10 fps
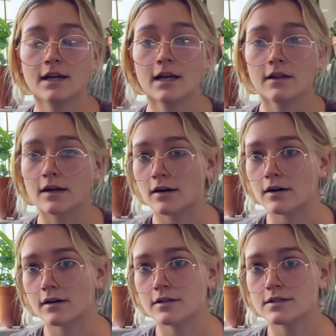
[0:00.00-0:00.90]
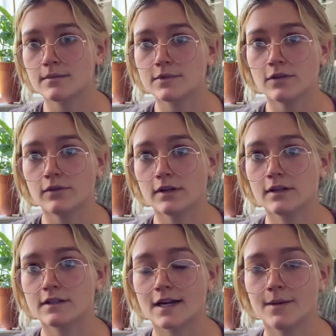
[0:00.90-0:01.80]
There are some different
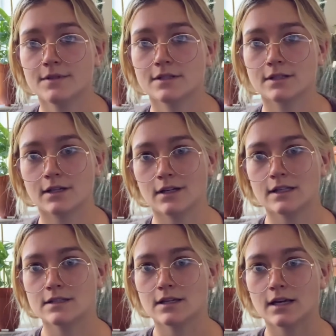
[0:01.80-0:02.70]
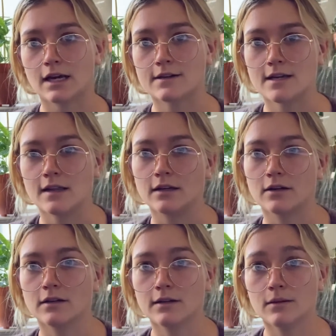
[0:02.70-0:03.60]
types of succulents and cacti that are a
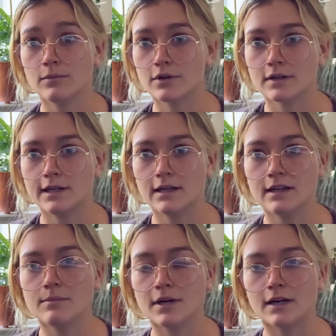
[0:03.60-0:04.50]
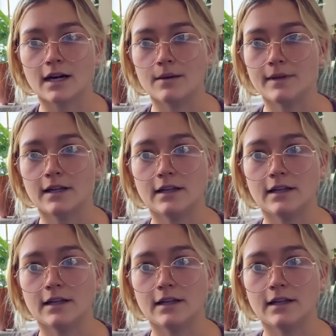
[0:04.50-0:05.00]
little more needy, but I mean,